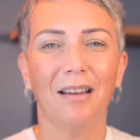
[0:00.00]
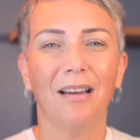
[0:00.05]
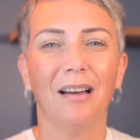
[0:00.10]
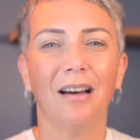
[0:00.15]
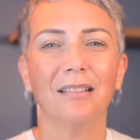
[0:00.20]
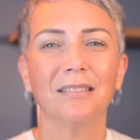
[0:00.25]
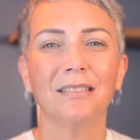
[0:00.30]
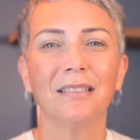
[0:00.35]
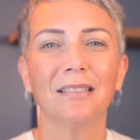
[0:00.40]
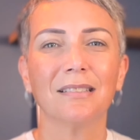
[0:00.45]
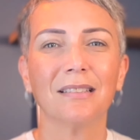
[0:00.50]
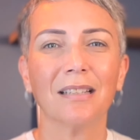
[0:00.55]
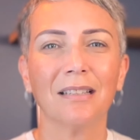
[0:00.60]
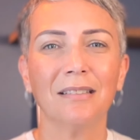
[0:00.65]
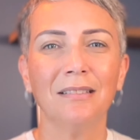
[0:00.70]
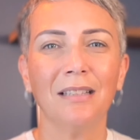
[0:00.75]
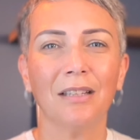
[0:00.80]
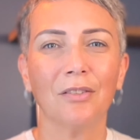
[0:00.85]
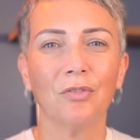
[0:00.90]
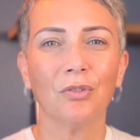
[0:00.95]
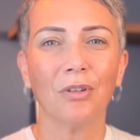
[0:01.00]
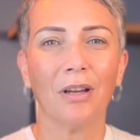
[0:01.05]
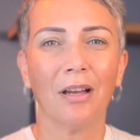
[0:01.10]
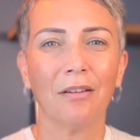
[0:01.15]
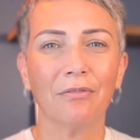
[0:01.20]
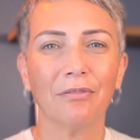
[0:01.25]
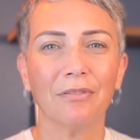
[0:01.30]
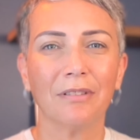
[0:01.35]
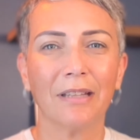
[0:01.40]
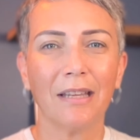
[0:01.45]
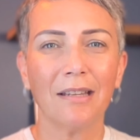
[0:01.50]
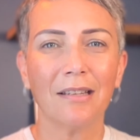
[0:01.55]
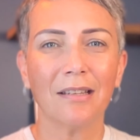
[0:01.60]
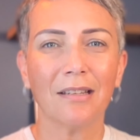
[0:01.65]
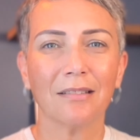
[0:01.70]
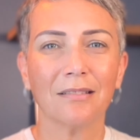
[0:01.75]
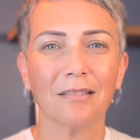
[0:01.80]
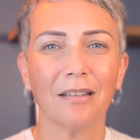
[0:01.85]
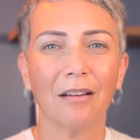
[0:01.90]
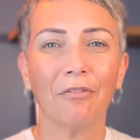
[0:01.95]
understand that you have
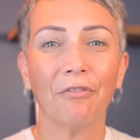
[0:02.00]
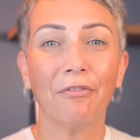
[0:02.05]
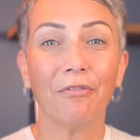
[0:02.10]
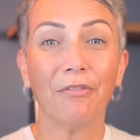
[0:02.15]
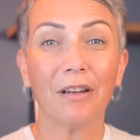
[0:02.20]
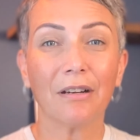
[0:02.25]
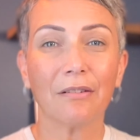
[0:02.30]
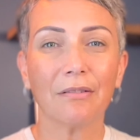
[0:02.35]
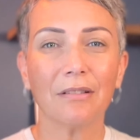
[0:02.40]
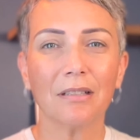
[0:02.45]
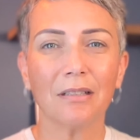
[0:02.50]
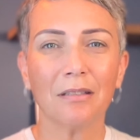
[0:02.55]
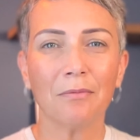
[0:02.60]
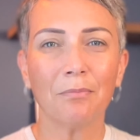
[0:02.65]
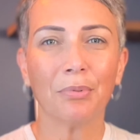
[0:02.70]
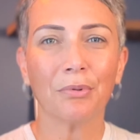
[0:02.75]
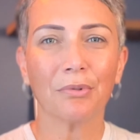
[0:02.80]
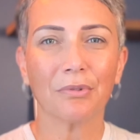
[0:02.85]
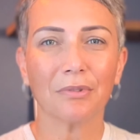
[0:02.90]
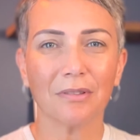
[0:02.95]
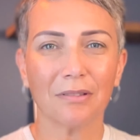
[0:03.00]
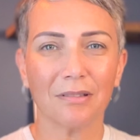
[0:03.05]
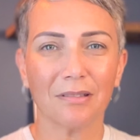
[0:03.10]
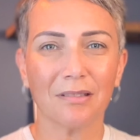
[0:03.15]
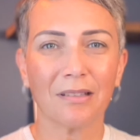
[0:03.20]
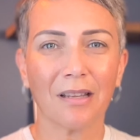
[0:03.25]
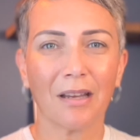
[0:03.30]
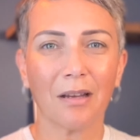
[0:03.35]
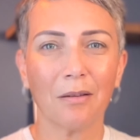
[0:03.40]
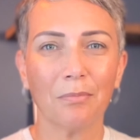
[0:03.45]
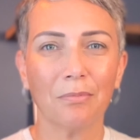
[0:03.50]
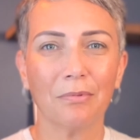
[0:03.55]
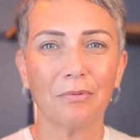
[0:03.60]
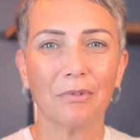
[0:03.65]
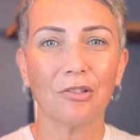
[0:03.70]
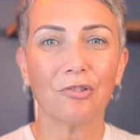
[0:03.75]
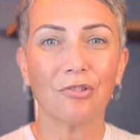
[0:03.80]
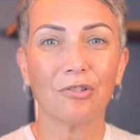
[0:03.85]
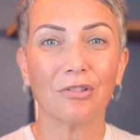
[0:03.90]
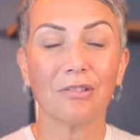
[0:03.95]
taken a very important step,
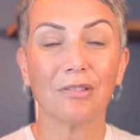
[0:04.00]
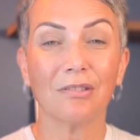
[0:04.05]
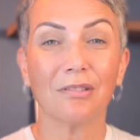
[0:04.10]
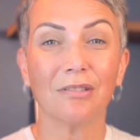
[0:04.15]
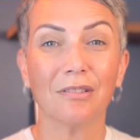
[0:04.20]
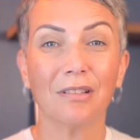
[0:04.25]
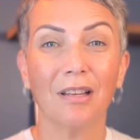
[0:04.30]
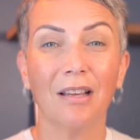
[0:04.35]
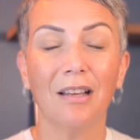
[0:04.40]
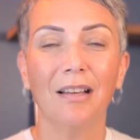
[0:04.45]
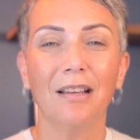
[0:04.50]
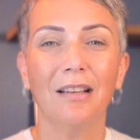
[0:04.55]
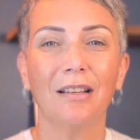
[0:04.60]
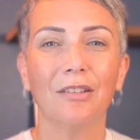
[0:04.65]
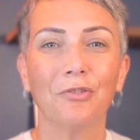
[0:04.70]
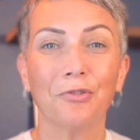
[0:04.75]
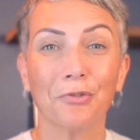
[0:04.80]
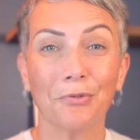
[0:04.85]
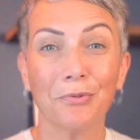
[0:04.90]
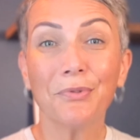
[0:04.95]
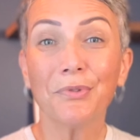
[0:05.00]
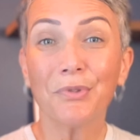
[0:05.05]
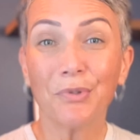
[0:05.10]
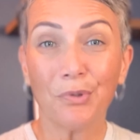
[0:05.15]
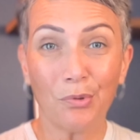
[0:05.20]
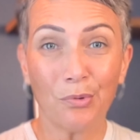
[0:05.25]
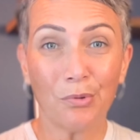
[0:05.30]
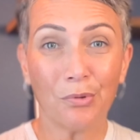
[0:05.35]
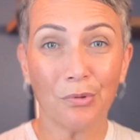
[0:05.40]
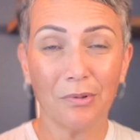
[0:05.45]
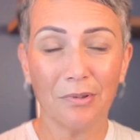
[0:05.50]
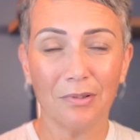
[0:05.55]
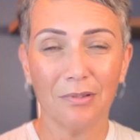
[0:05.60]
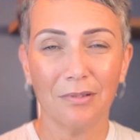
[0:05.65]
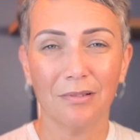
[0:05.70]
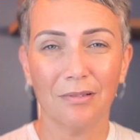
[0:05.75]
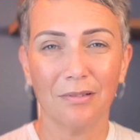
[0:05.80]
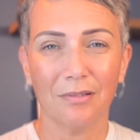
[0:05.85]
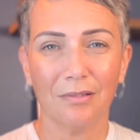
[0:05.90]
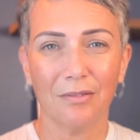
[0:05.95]
which is choose you,
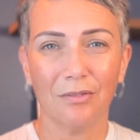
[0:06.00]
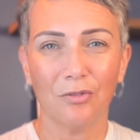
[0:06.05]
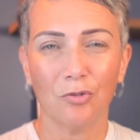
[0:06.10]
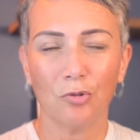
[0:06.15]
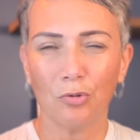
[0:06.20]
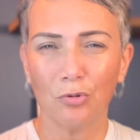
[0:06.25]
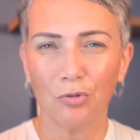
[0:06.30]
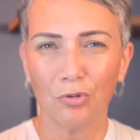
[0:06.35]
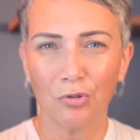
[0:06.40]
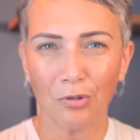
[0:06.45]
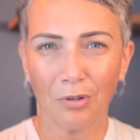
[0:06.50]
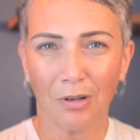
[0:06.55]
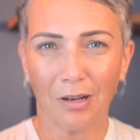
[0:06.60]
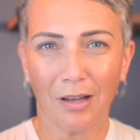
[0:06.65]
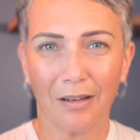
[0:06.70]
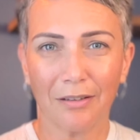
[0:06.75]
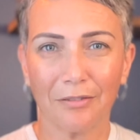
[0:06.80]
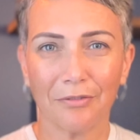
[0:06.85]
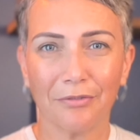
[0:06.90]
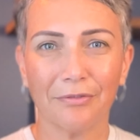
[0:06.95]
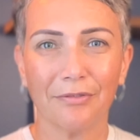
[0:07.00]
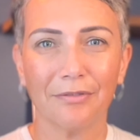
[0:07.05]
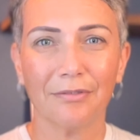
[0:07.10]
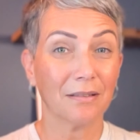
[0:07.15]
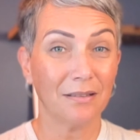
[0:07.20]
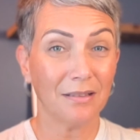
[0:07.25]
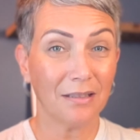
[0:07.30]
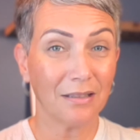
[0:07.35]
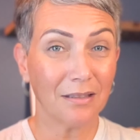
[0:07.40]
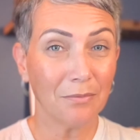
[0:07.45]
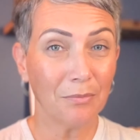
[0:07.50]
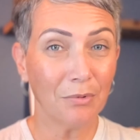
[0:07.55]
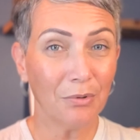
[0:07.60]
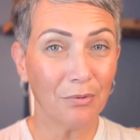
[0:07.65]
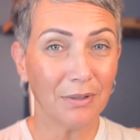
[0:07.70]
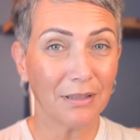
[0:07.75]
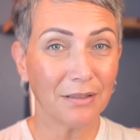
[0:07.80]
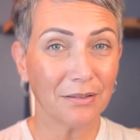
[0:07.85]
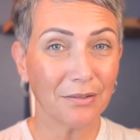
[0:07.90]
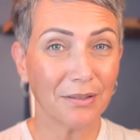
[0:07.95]
choose your life. The number
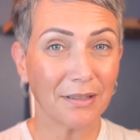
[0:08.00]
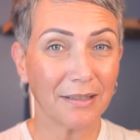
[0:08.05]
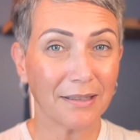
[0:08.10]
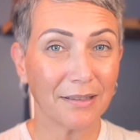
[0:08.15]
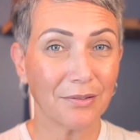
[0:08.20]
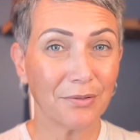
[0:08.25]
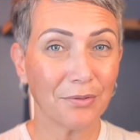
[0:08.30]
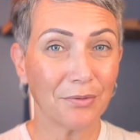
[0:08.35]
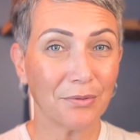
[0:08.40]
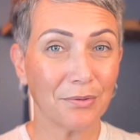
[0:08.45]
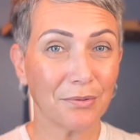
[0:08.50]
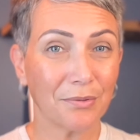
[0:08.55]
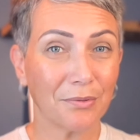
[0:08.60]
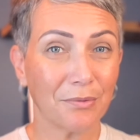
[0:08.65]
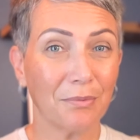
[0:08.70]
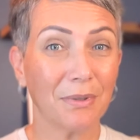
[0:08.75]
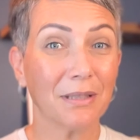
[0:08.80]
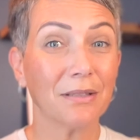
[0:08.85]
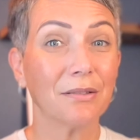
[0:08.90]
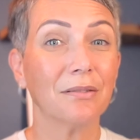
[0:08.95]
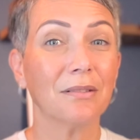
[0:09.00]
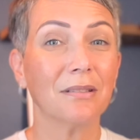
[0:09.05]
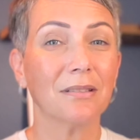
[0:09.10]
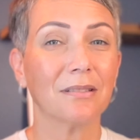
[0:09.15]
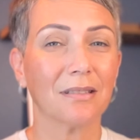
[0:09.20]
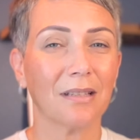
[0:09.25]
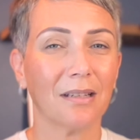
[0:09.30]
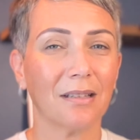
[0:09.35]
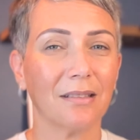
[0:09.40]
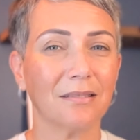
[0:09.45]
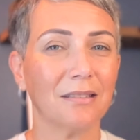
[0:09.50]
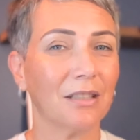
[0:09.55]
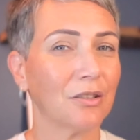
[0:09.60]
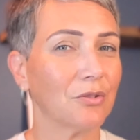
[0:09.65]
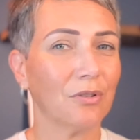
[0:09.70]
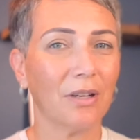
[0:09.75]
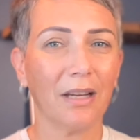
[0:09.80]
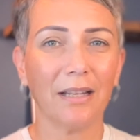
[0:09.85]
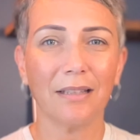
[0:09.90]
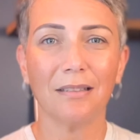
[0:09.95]
one thing to do once you decide that
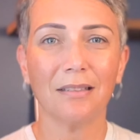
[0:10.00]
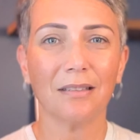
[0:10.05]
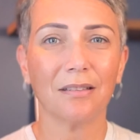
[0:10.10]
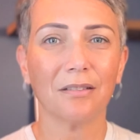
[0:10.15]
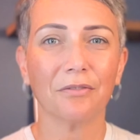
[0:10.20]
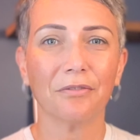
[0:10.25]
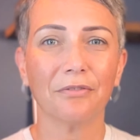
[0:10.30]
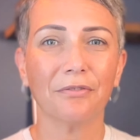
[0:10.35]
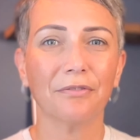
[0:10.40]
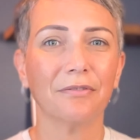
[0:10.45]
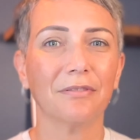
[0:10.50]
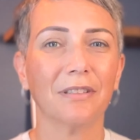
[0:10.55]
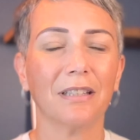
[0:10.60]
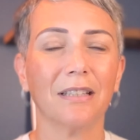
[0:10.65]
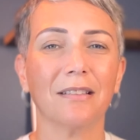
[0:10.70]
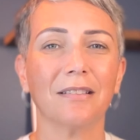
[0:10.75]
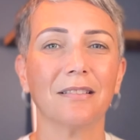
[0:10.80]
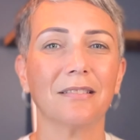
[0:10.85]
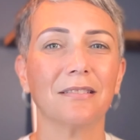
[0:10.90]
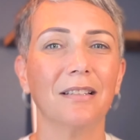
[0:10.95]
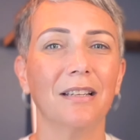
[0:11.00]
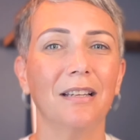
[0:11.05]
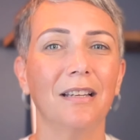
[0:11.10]
you had enough and